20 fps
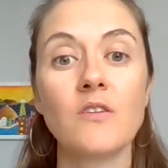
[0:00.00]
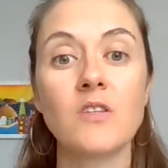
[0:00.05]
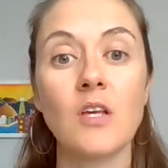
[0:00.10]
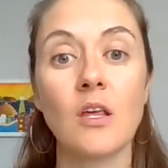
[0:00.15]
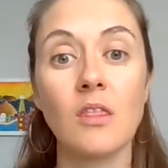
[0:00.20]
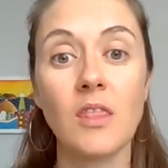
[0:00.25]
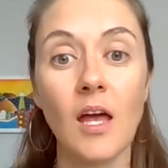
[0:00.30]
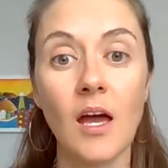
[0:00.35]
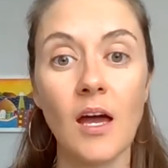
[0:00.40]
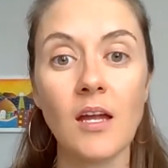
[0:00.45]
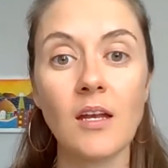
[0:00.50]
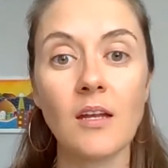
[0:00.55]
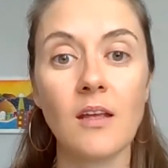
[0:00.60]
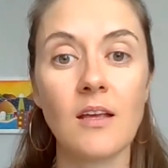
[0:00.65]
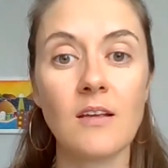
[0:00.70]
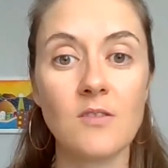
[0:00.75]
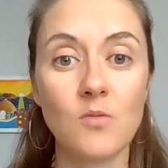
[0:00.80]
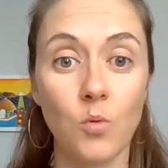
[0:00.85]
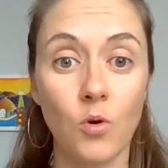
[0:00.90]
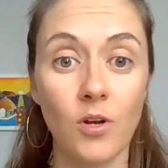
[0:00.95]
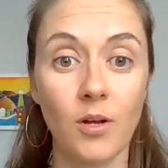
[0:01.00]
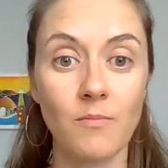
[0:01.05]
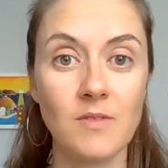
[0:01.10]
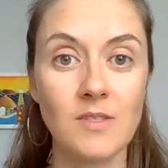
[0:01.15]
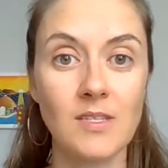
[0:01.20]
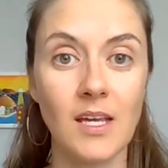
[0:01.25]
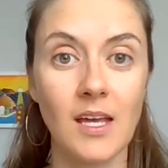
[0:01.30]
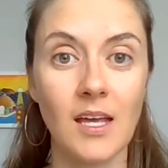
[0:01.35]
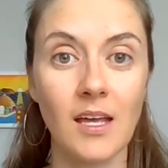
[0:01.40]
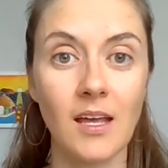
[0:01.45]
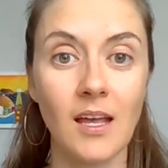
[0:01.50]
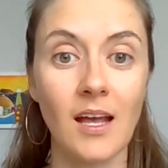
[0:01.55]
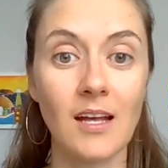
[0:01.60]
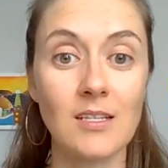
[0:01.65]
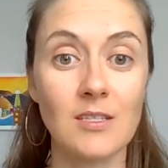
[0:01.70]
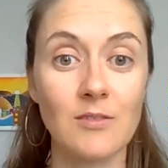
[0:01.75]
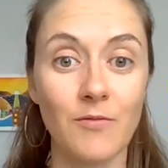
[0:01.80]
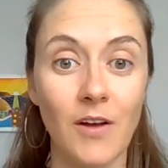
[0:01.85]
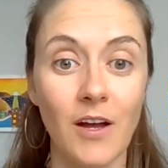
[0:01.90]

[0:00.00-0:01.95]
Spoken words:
So that is what I'm seeing as